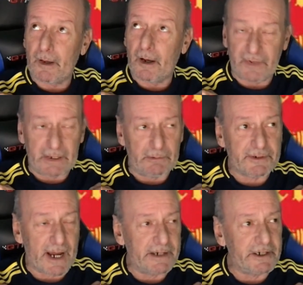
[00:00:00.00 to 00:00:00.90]
think it was
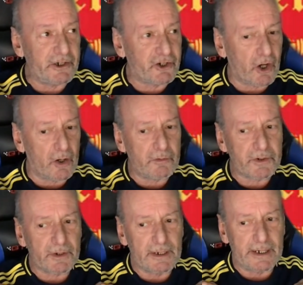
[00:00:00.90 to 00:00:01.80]
Eddie Giles,
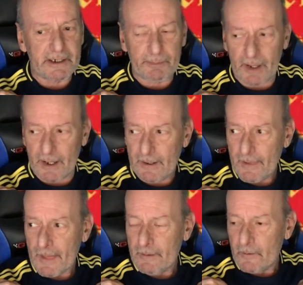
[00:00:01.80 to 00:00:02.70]
Leeds player,
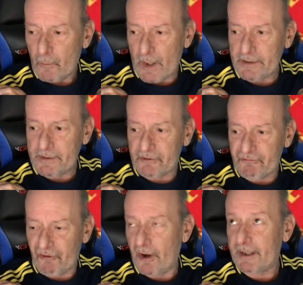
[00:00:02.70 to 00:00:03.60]
went to
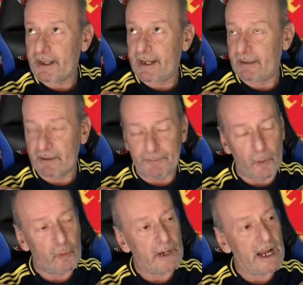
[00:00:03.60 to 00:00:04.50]
try and kick the
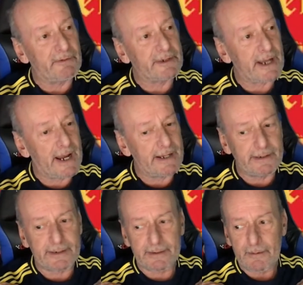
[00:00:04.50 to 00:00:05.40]
ball out of his
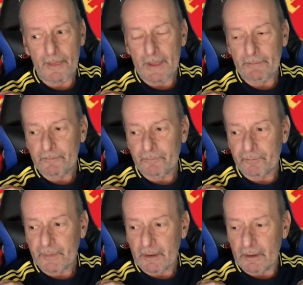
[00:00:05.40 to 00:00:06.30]
hands,
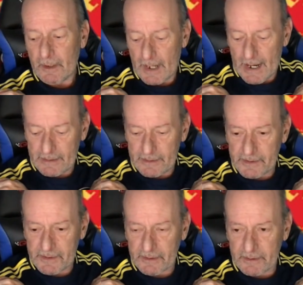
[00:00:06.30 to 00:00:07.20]
and
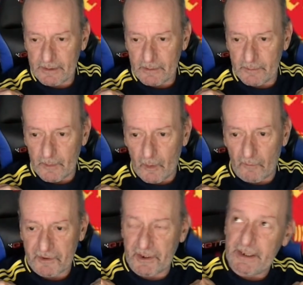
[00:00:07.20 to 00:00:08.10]

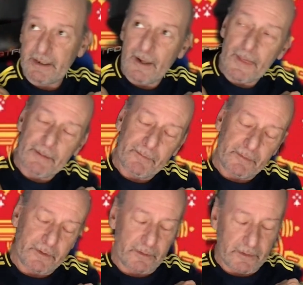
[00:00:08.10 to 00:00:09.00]
obviously
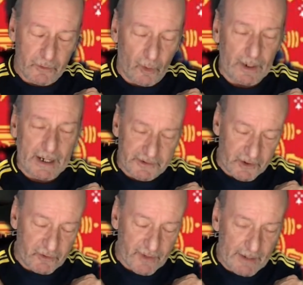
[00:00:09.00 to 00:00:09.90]
not allowed to
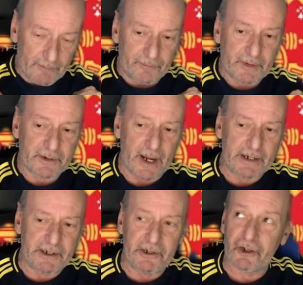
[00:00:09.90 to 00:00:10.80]
do that. So
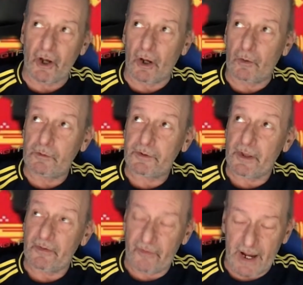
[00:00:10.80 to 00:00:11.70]
Eddie Giles
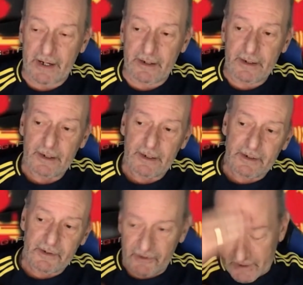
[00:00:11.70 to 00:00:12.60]
then
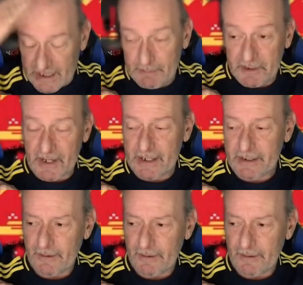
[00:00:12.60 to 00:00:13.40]
skimmed his head,